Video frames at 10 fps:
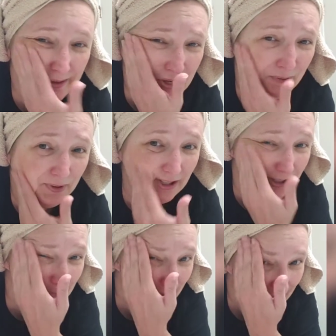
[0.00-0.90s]
Now, we
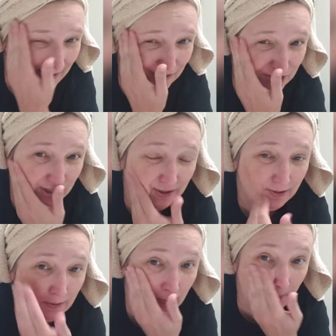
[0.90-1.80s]
talked about
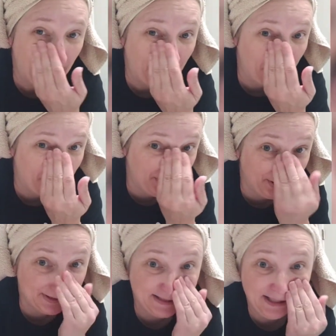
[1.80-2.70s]
algae,
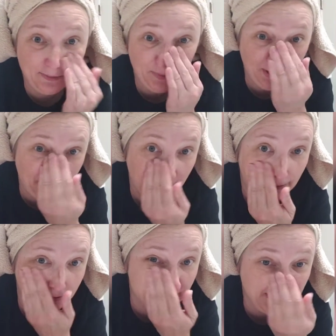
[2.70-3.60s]
the
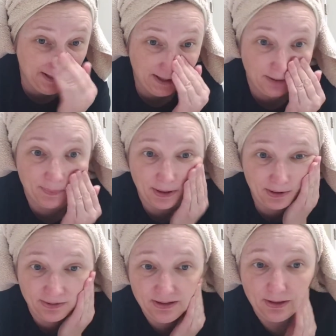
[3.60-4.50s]
seaweed, the sea kelp
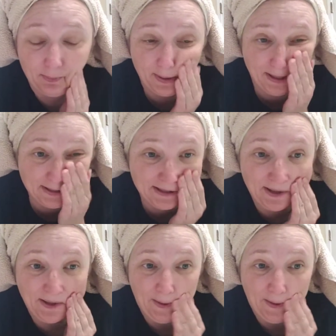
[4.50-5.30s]
earlier, but